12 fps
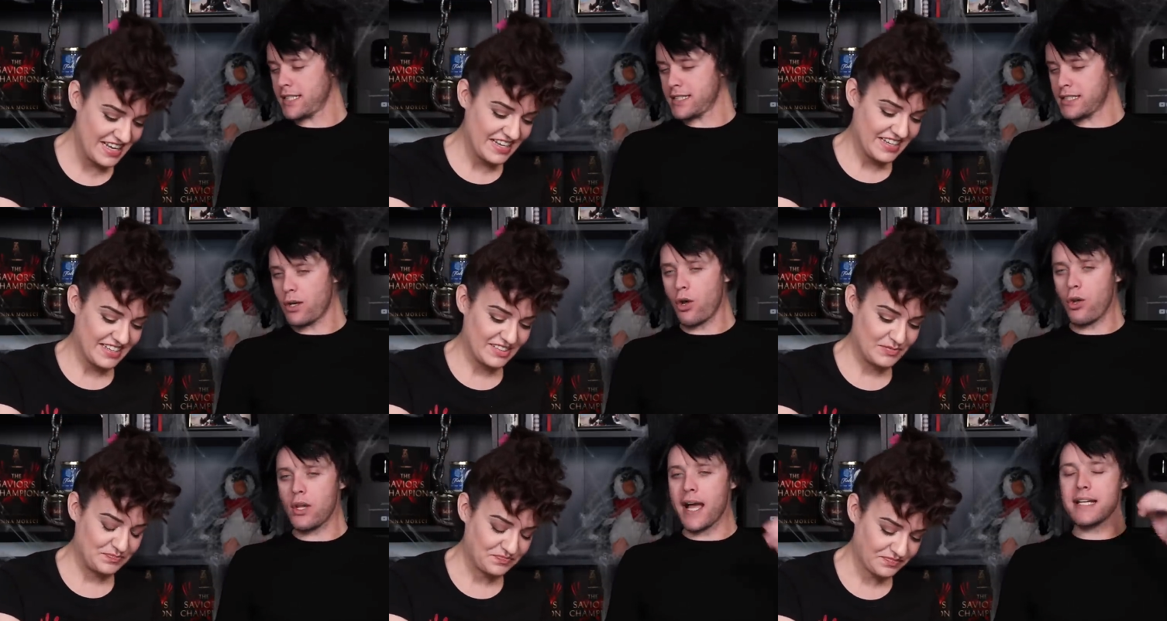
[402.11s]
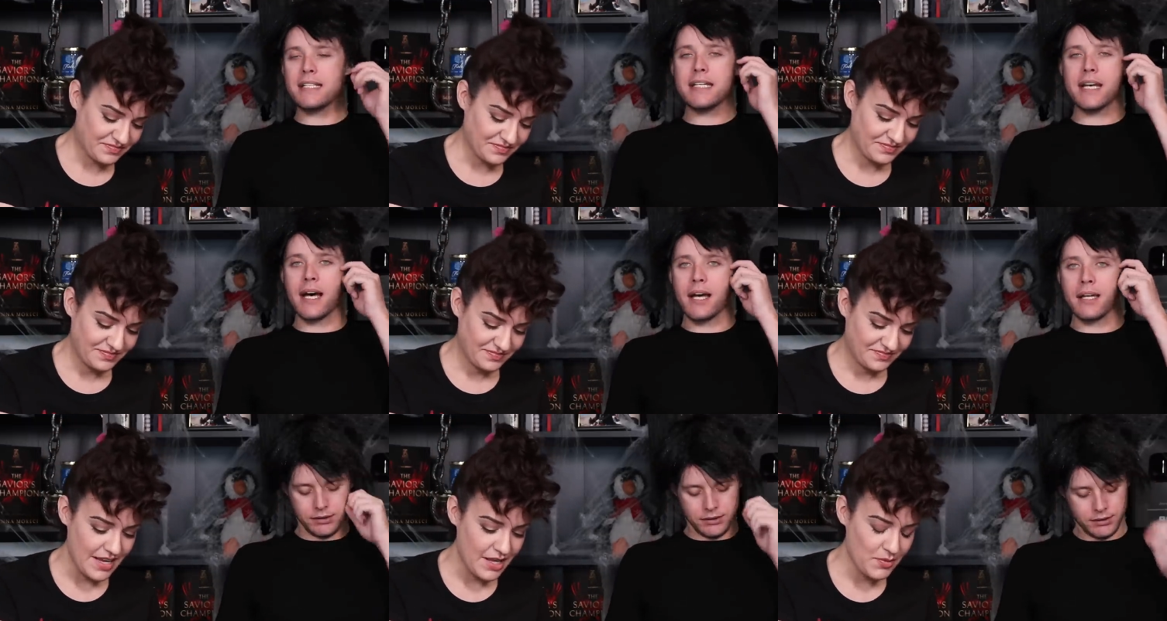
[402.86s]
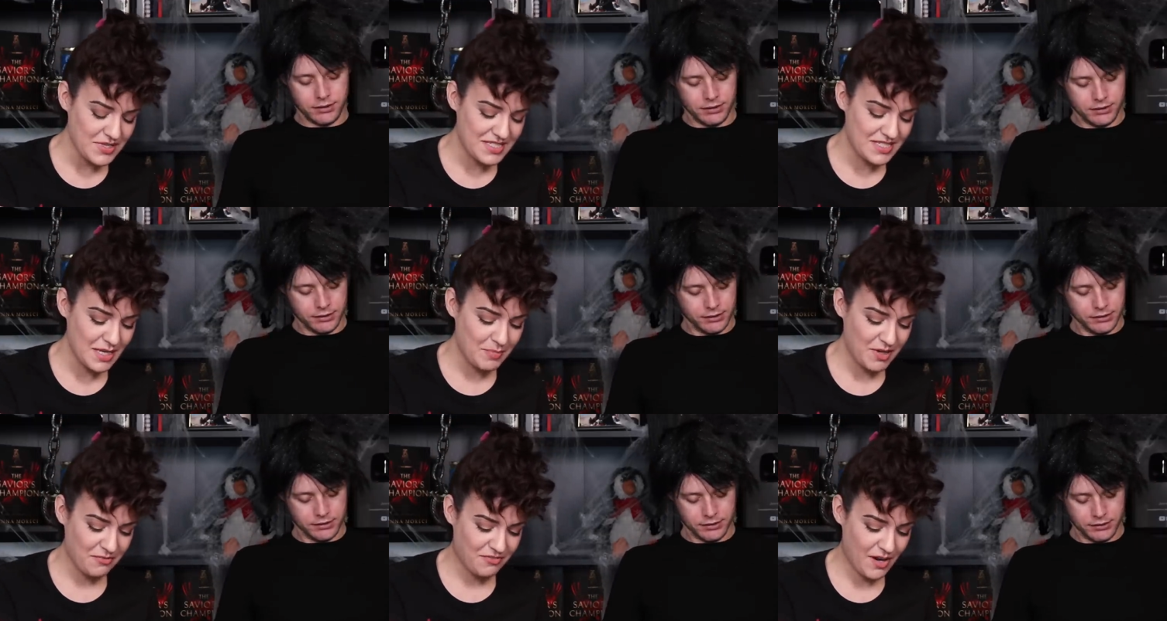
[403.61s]
Speaker 1: That's the whole idea.
Speaker 2: It was
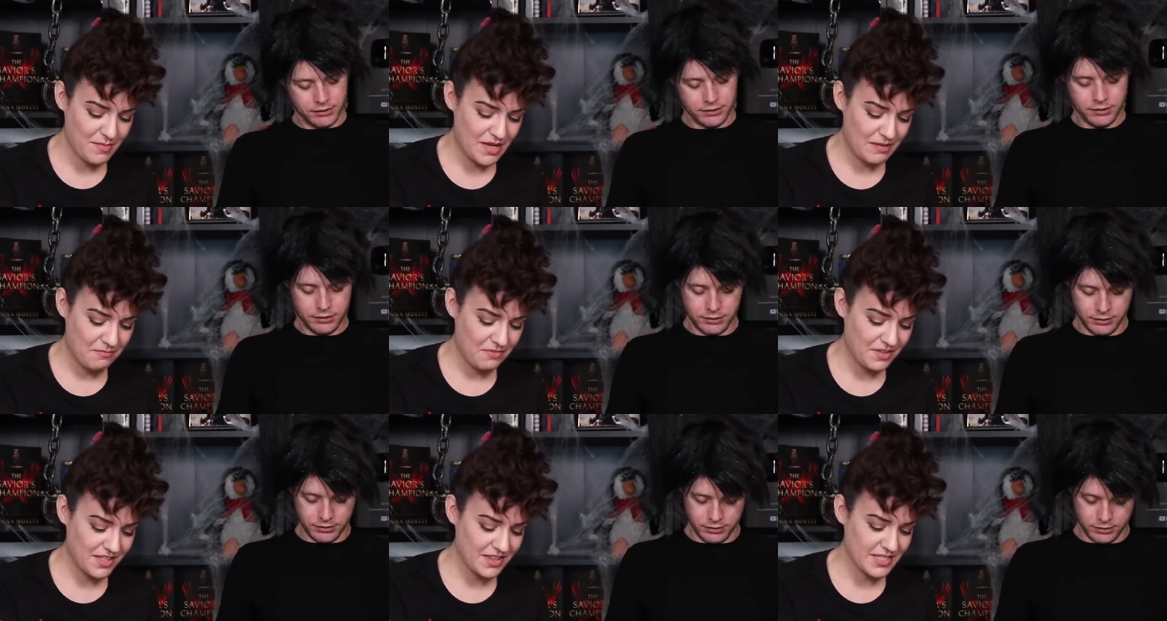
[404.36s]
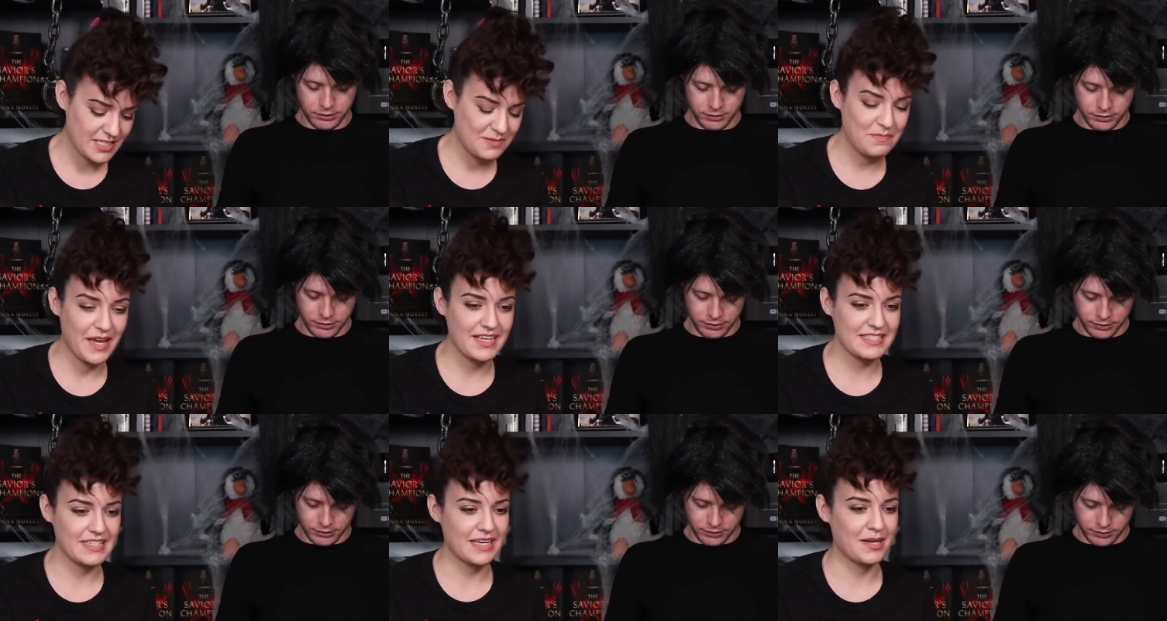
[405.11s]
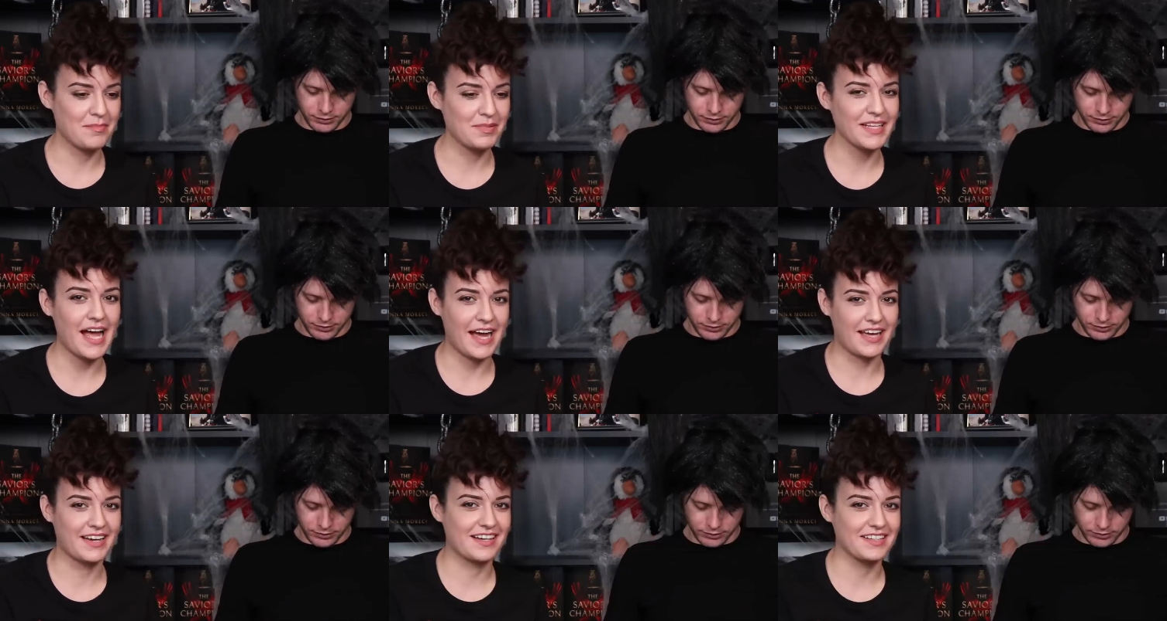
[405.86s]
seeping from him, filling the space like a
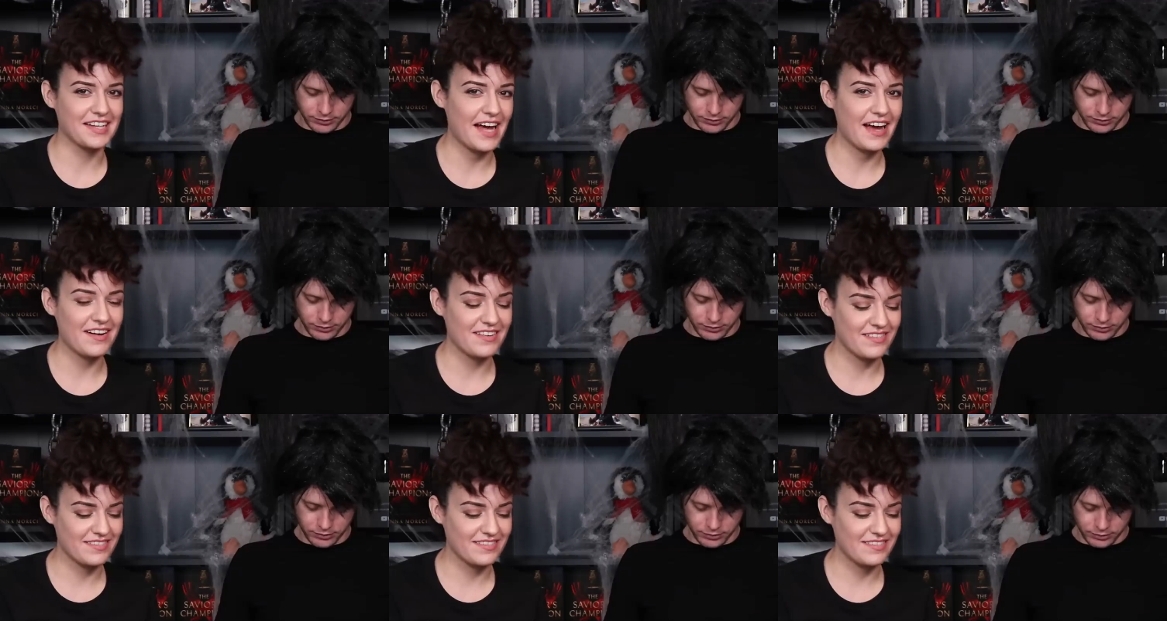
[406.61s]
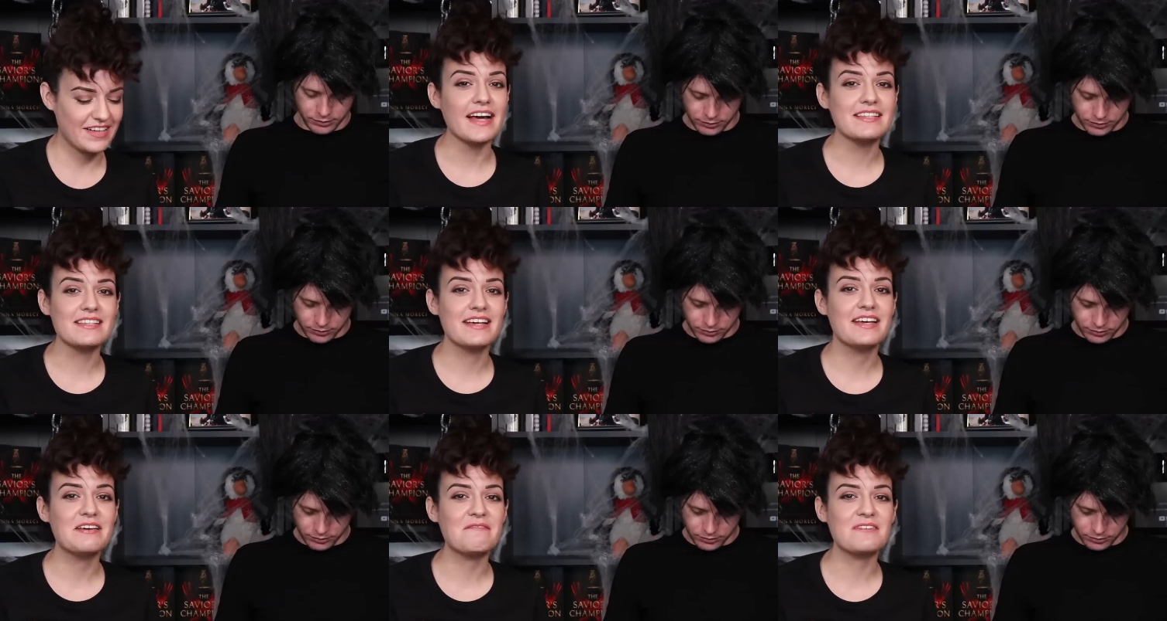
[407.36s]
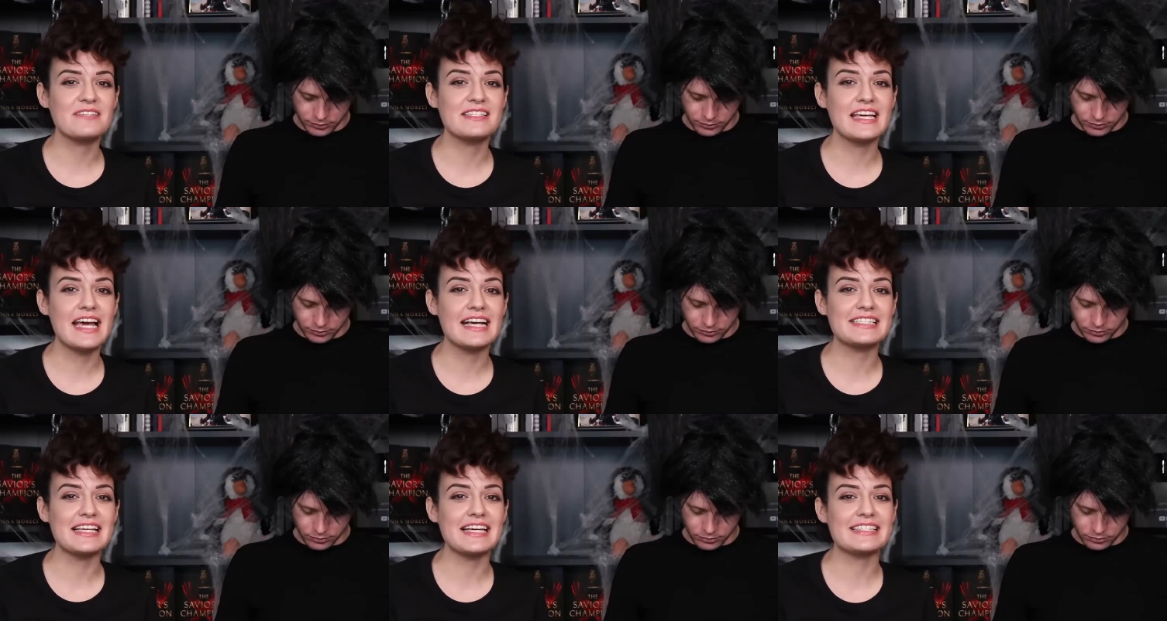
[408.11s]
black cloud. That's a hint for
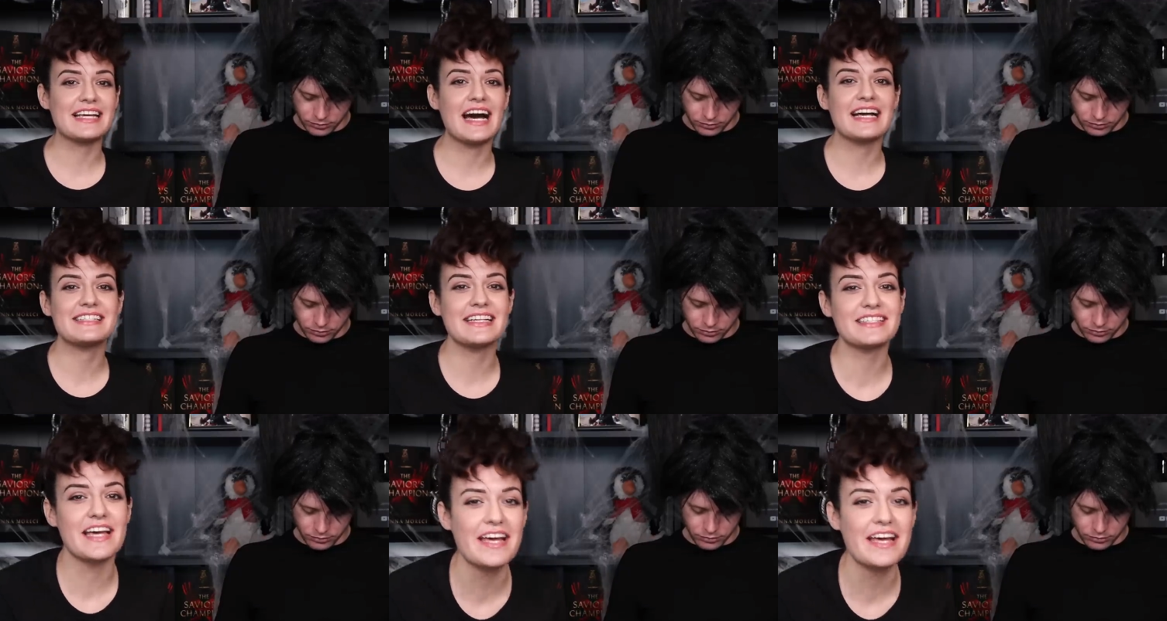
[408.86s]
TSS, guys. That's